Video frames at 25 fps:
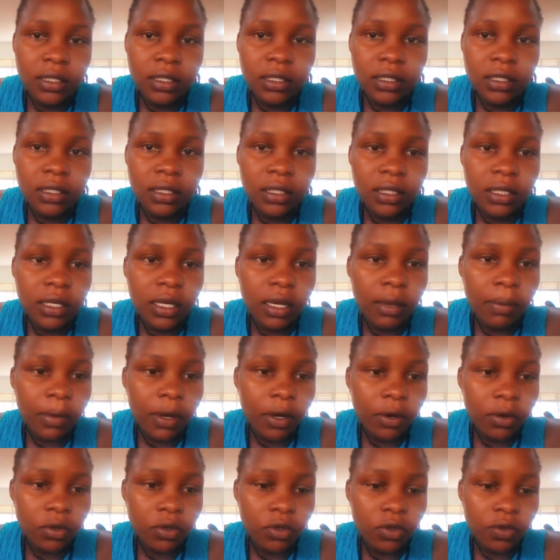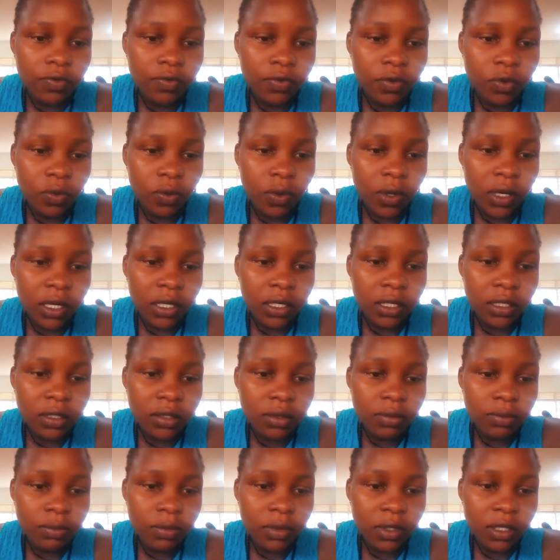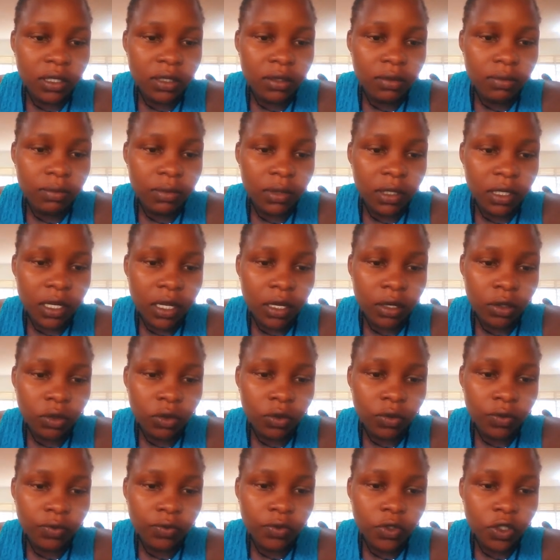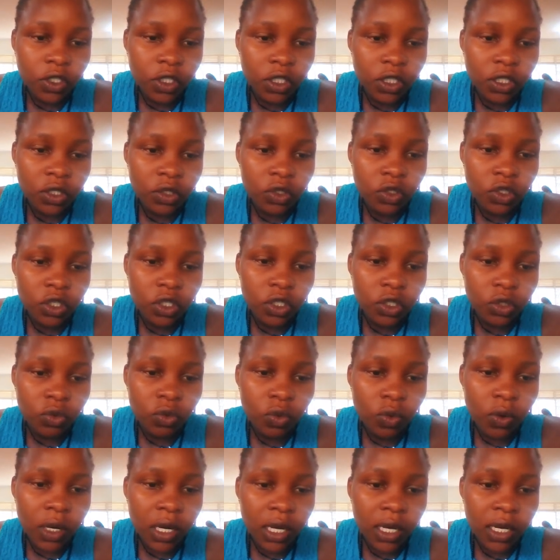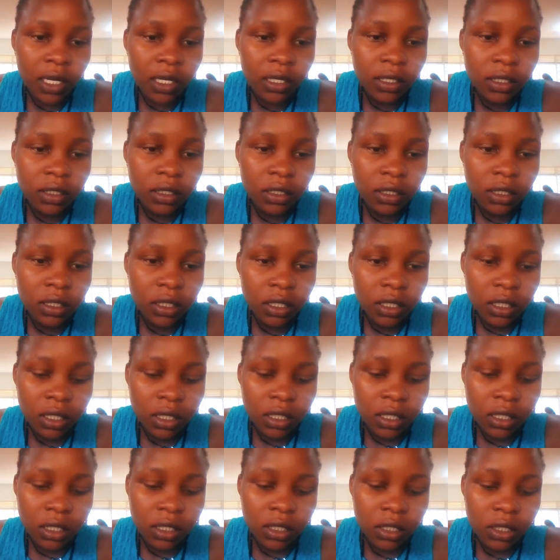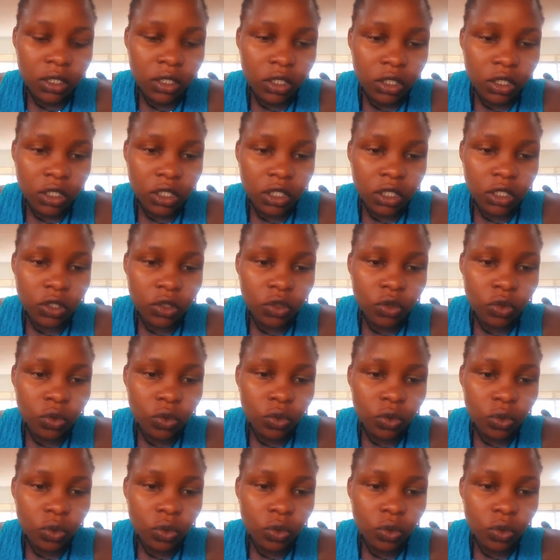Here Microsoft Word is made out of sheet 1, sheet 2,